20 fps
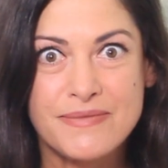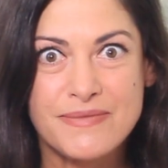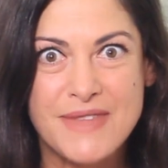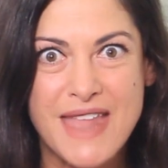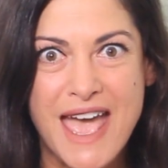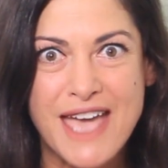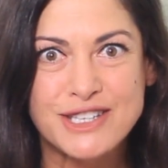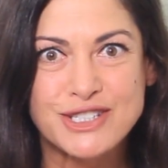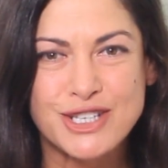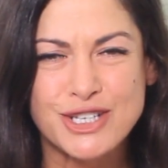
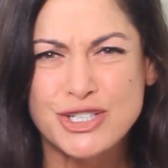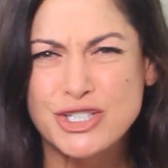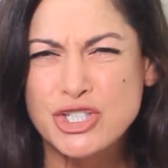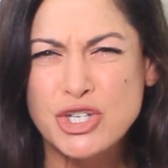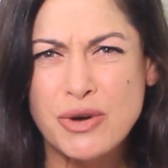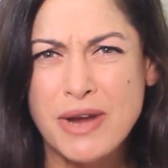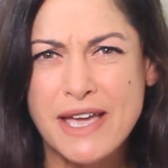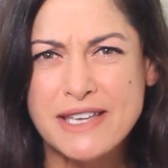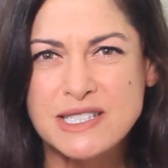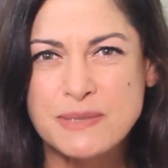NASA
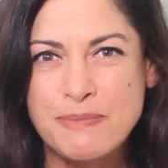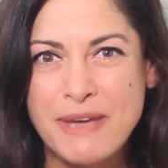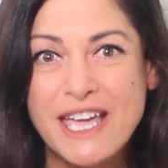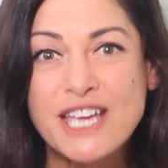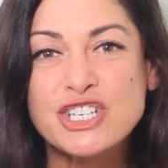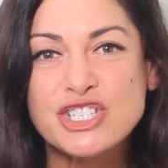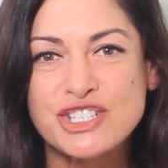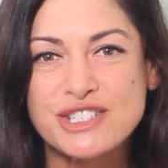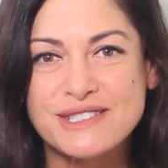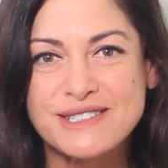sure has
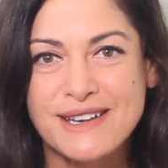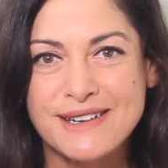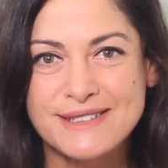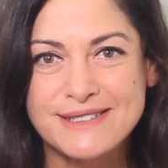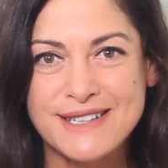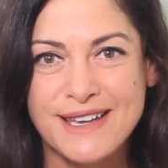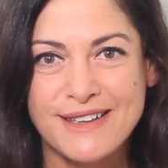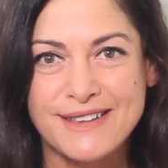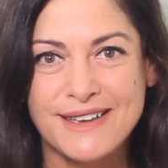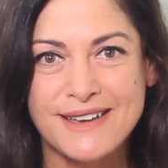patience, I
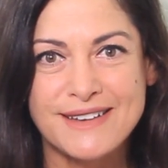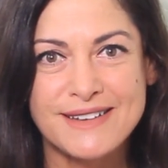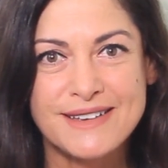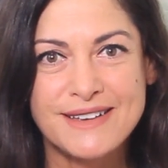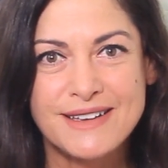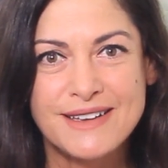tell ya.